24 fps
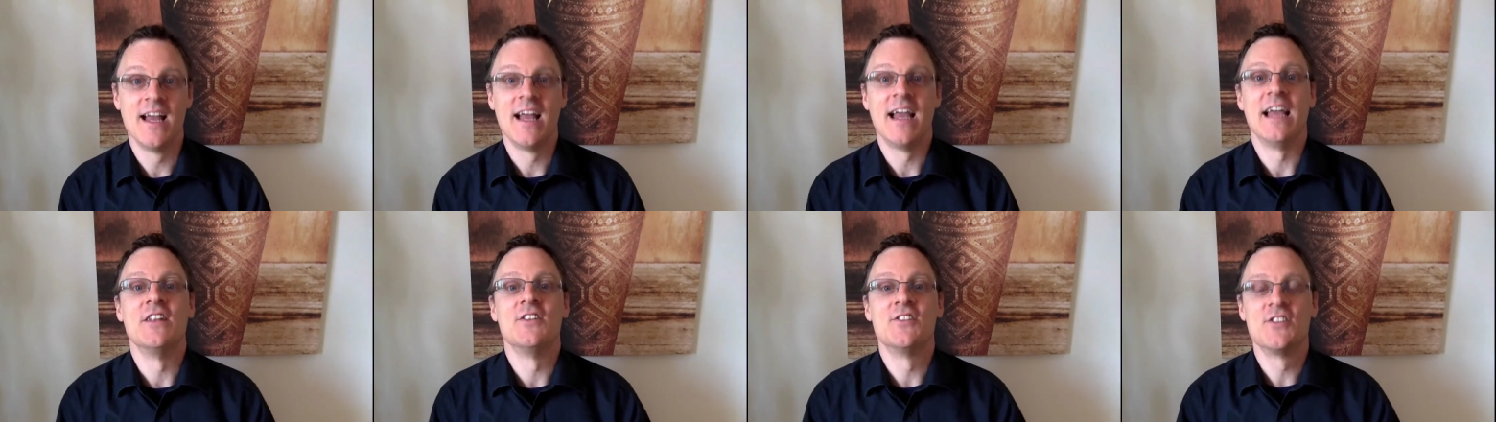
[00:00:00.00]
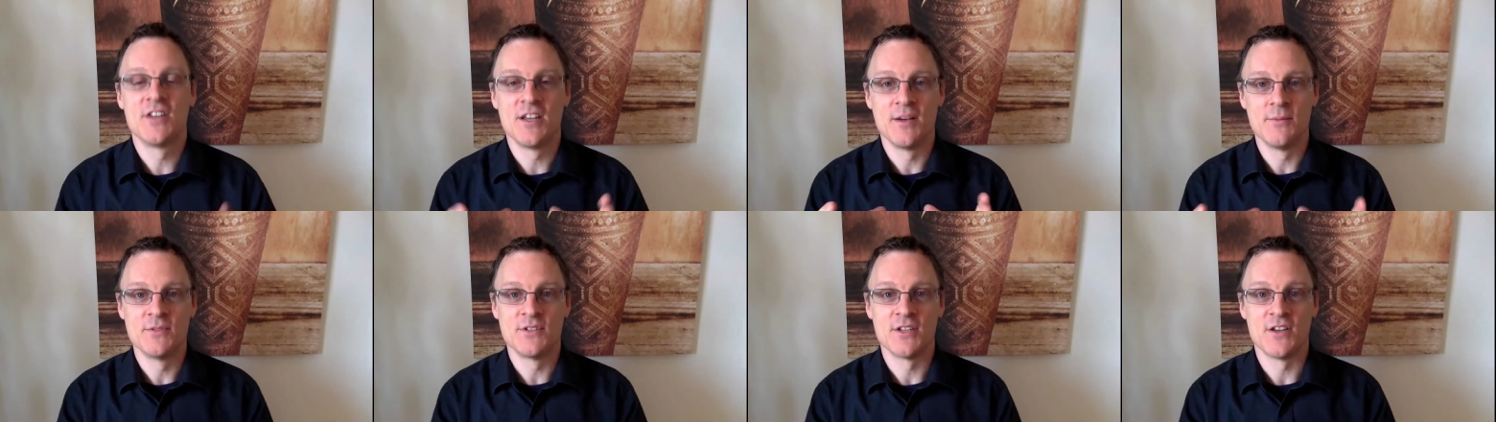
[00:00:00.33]
in
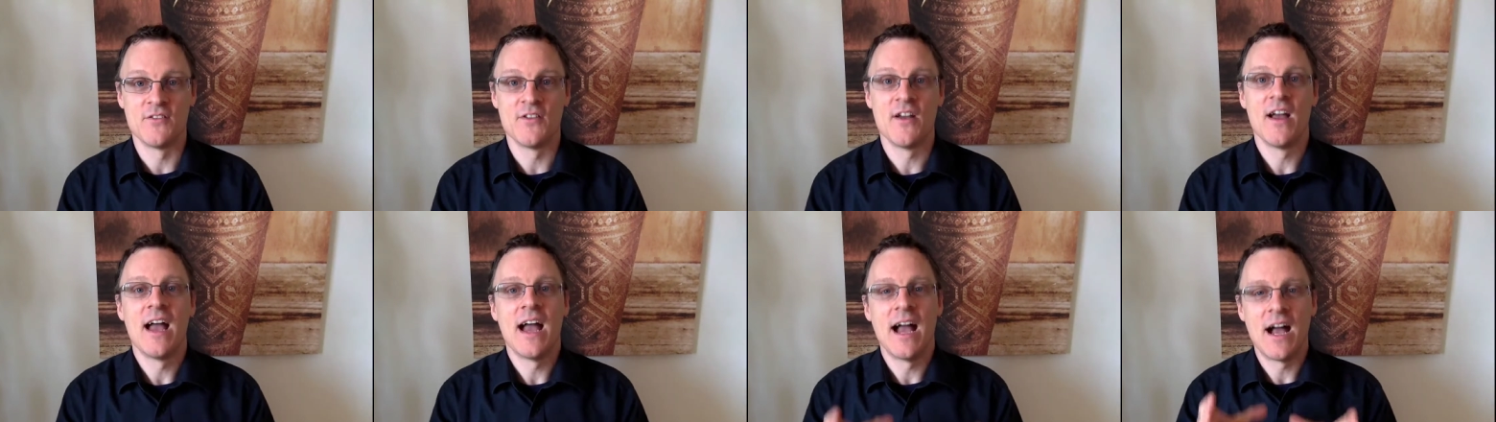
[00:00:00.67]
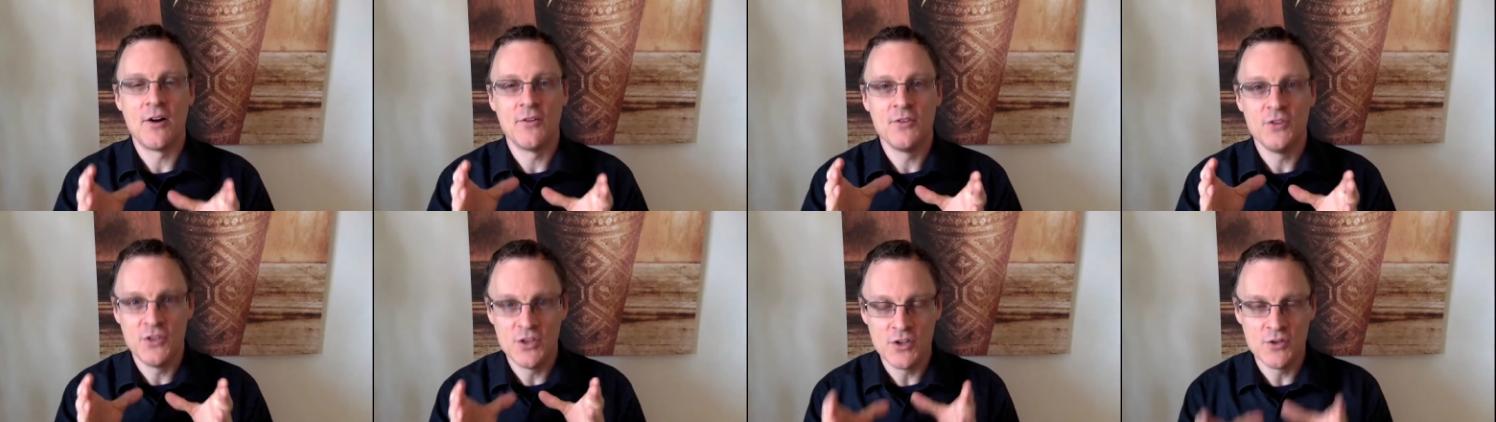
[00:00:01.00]
terms of
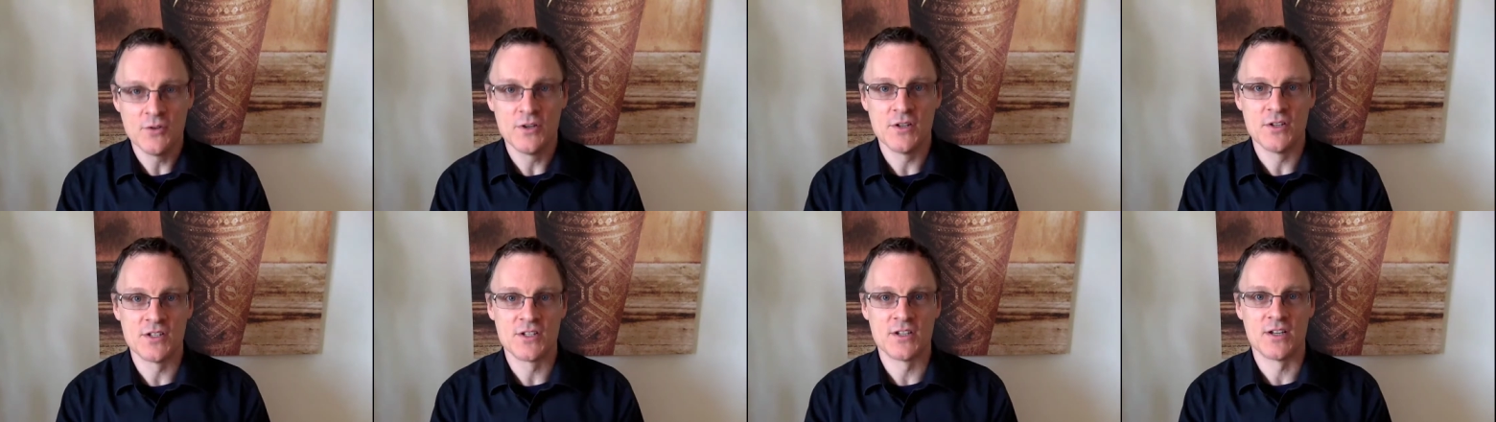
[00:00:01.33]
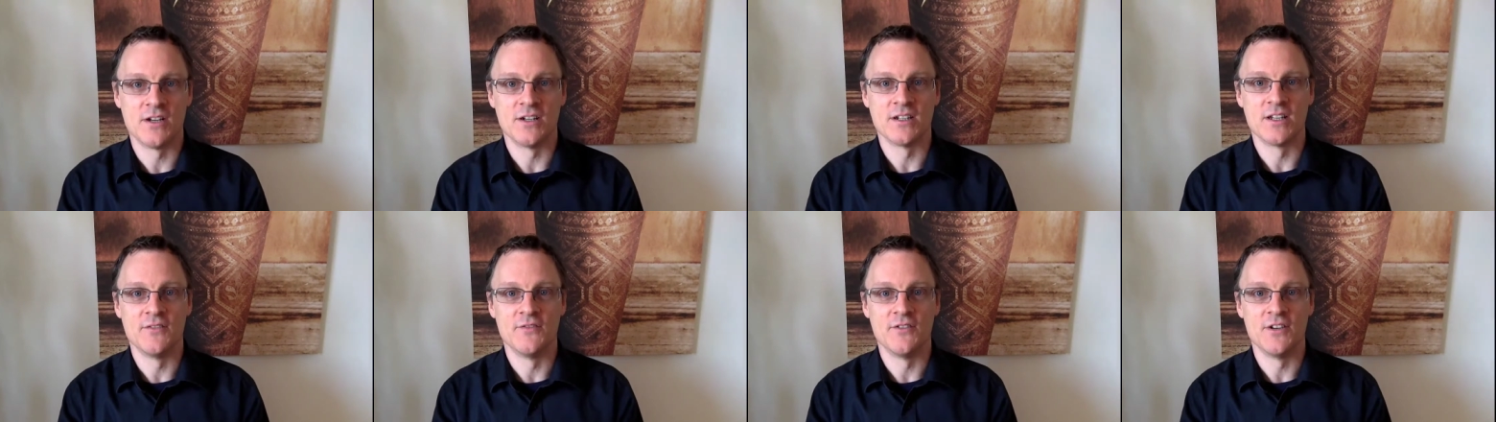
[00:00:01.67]
how you can
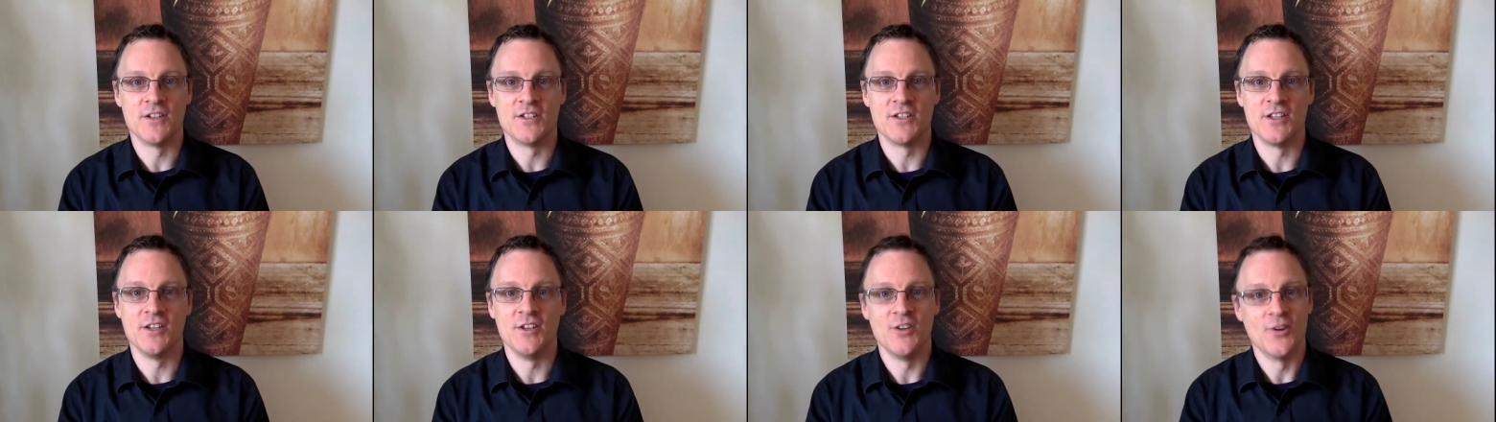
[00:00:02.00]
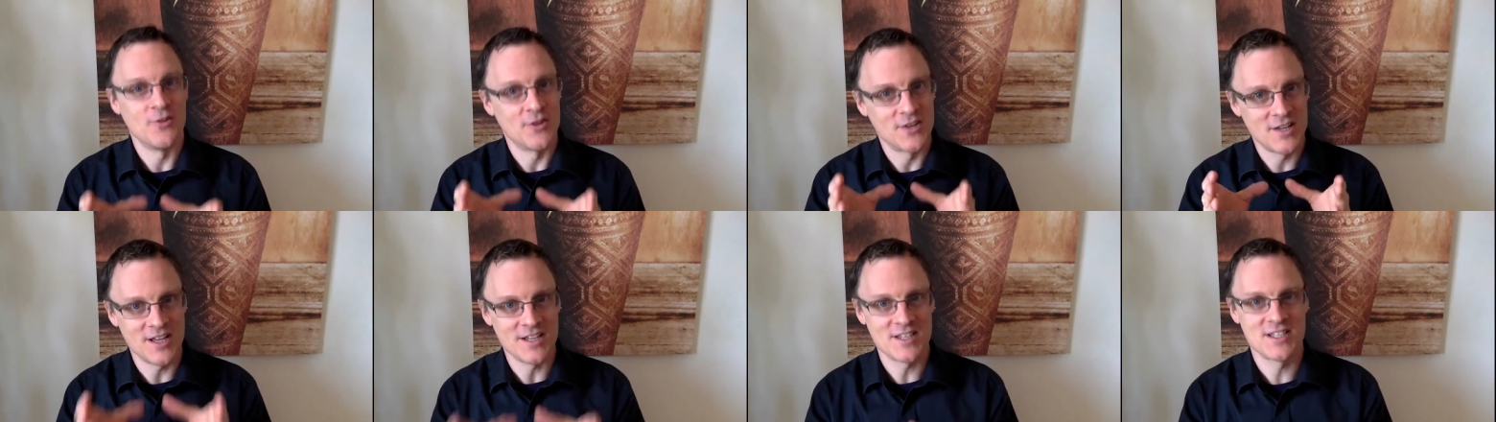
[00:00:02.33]
start converting
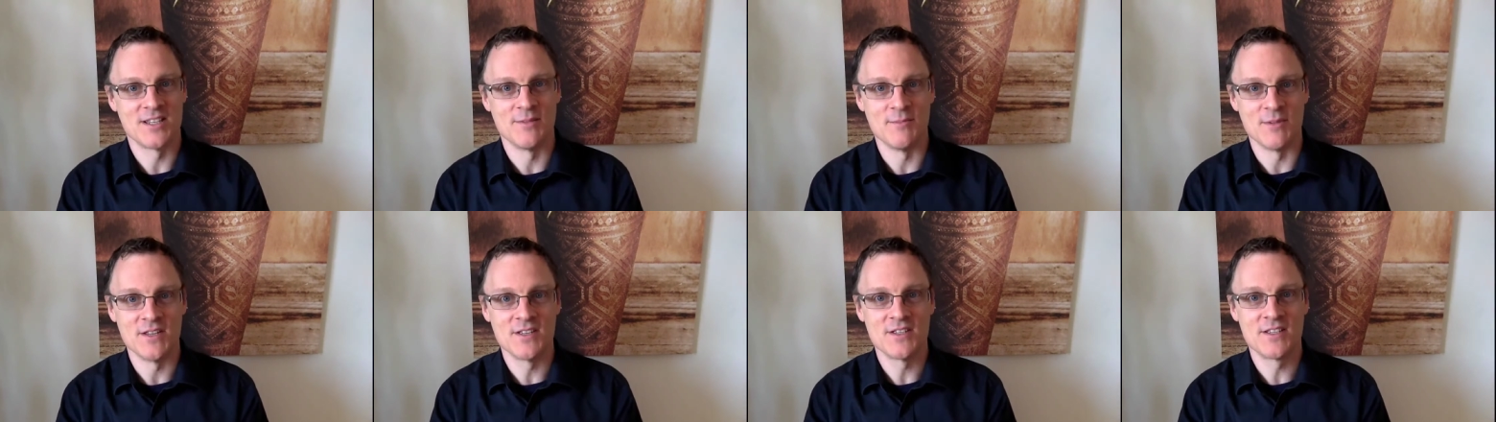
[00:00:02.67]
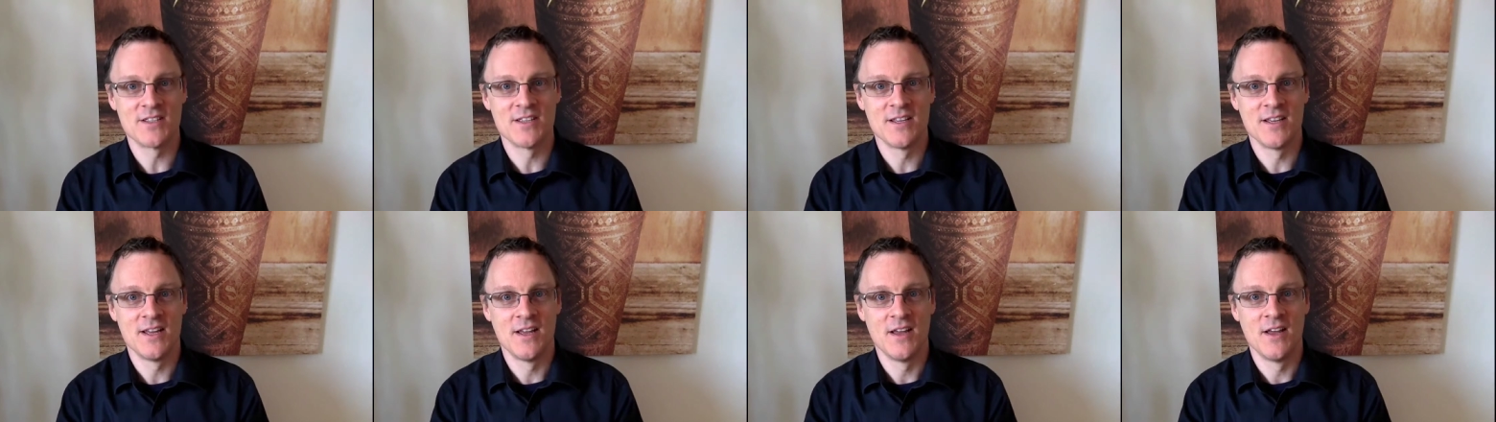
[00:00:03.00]
your
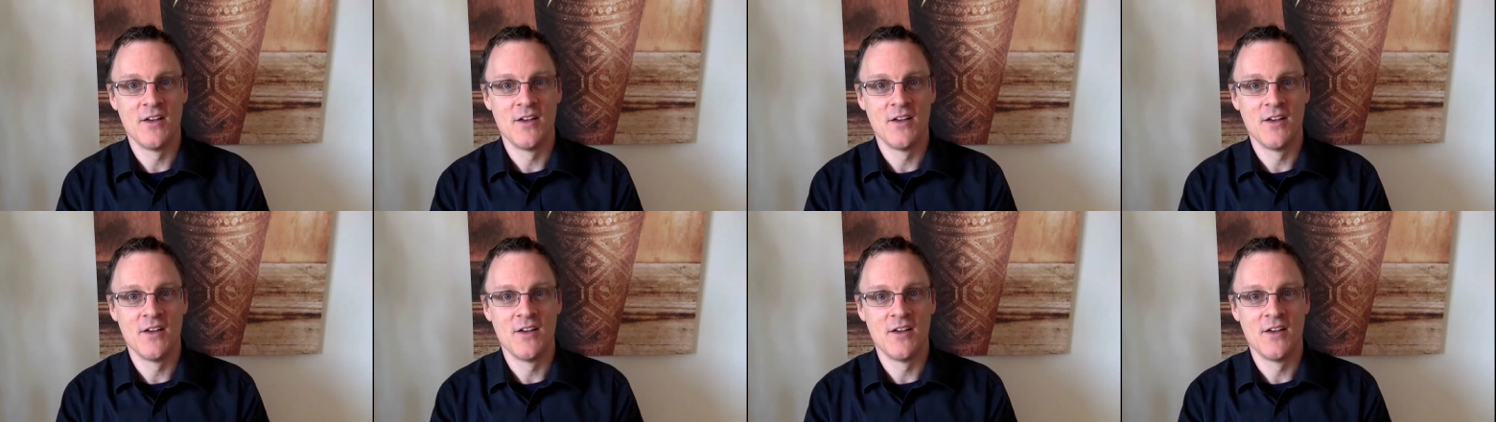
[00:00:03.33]
customers